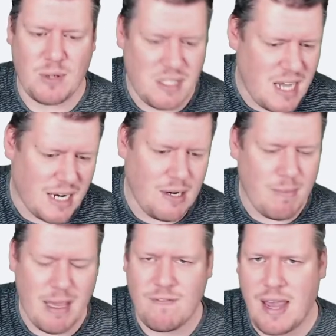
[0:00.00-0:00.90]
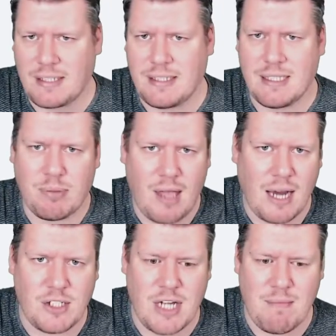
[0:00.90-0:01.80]
It's not going to be affecting the
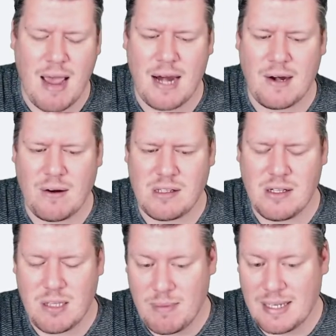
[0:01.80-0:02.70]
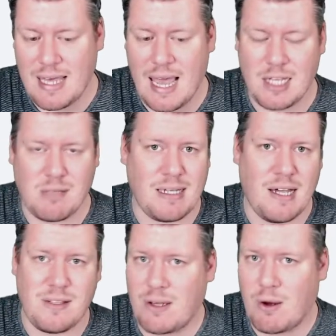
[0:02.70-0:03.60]
blockchain miners, the big guys,
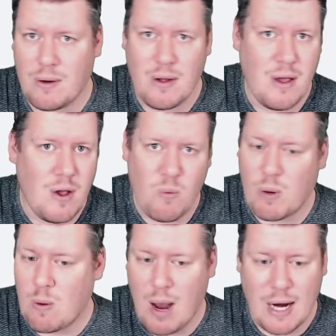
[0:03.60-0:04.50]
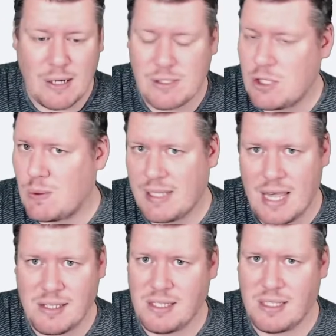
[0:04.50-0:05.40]
because they're required to with the
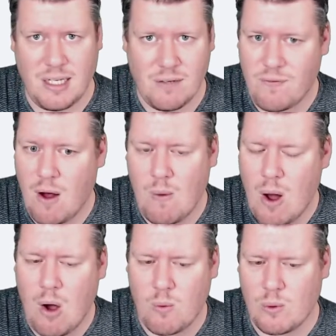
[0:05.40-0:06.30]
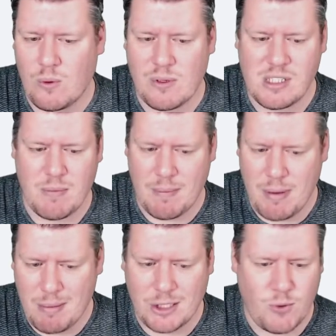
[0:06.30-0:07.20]
SEC to follow all rules to be a
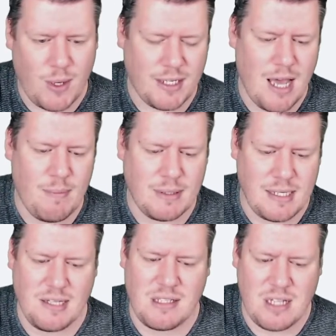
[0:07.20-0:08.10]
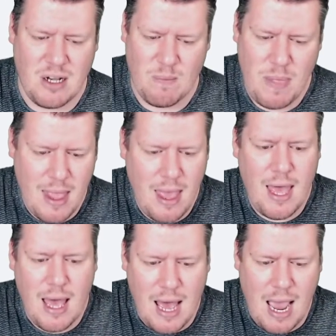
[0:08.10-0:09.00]
publicly traded company. So
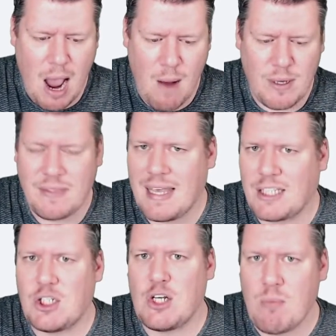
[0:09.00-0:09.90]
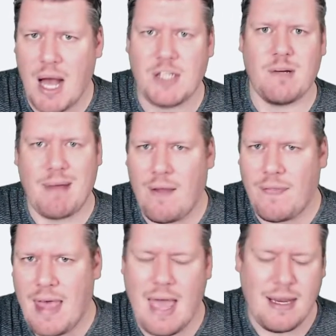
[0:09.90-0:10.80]
I wouldn't think too much about
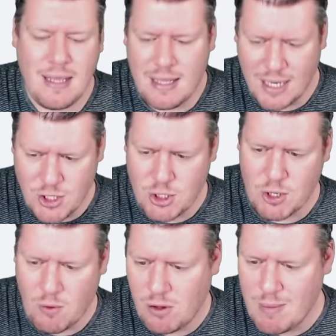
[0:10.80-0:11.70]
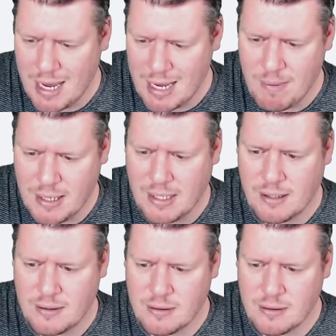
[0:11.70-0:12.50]
that in general, in my opinion.